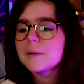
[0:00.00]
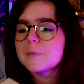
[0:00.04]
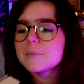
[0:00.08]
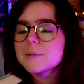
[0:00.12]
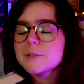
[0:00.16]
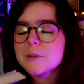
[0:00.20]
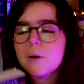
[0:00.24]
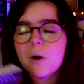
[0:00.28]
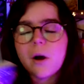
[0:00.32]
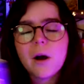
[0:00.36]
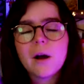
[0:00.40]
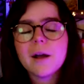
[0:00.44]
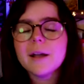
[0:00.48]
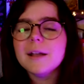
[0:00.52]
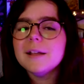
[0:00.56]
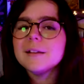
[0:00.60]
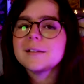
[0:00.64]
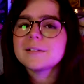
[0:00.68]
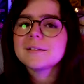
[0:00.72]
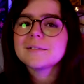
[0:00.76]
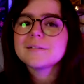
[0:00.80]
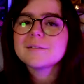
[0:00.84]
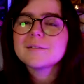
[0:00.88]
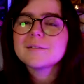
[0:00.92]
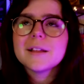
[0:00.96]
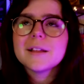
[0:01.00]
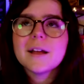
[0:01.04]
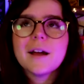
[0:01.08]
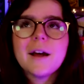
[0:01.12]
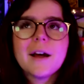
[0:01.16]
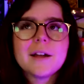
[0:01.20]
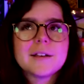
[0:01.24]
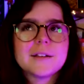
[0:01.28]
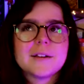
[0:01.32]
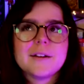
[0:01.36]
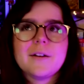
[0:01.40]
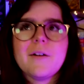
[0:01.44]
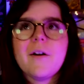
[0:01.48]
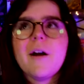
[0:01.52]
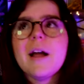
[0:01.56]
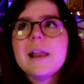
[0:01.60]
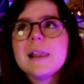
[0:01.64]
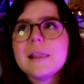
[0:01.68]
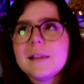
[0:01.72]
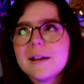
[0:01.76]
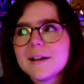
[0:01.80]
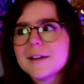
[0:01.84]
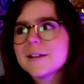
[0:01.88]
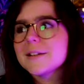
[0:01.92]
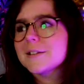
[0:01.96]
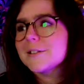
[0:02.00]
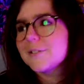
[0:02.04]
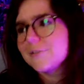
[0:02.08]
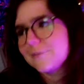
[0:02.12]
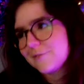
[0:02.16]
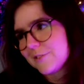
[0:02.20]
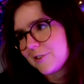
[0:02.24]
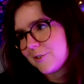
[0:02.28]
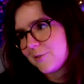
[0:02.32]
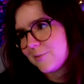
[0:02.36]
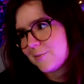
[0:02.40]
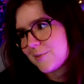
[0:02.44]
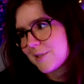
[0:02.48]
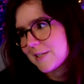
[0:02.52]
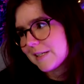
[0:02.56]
So I don't know, I liked the film,